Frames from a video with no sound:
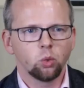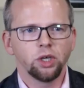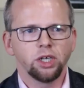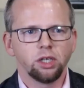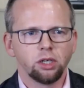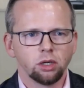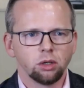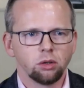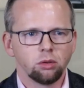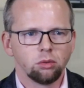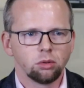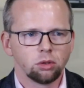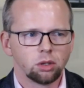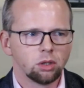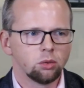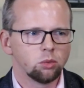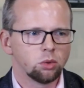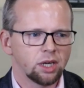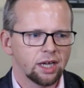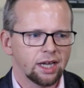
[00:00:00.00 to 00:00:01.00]
we do
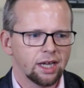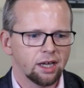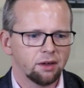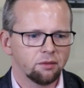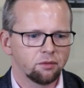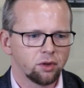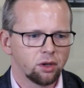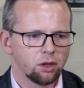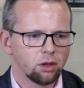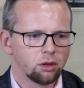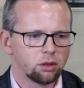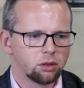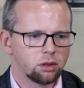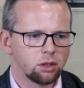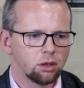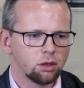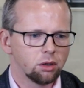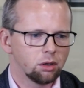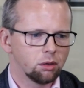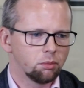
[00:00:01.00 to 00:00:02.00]
that would have
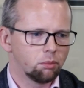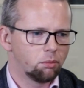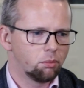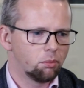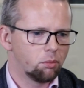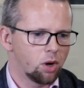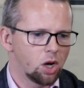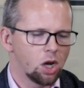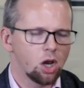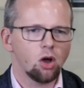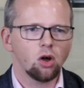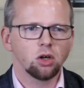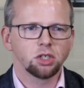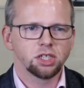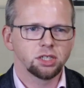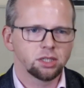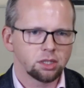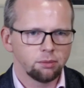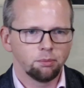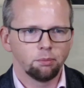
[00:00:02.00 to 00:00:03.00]
the
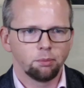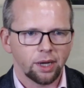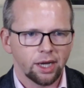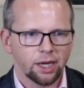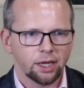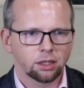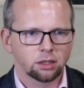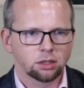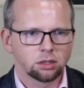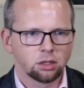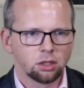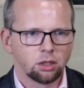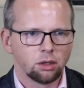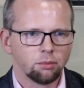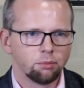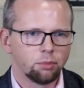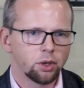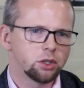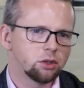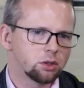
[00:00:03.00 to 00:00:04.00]
largest impact
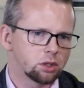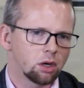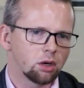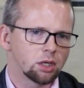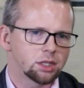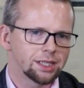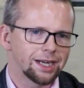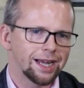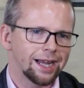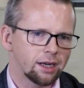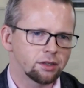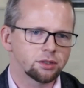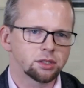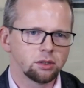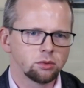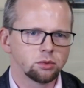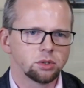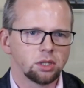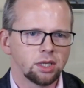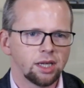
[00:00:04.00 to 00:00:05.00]
by utilising our
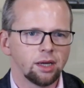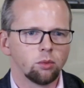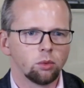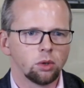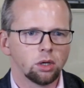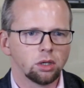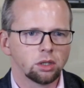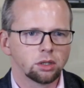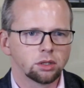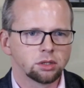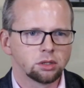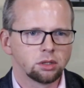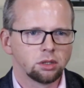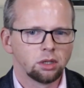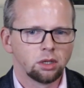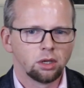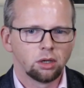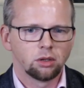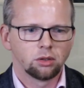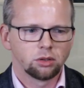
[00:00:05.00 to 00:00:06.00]
skills and networks
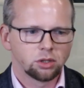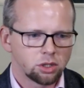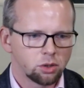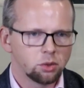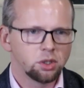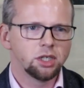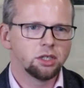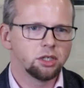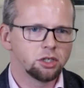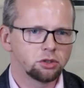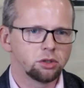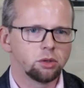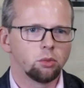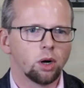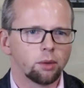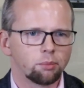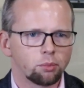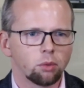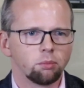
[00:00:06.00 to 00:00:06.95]
to an industry-wide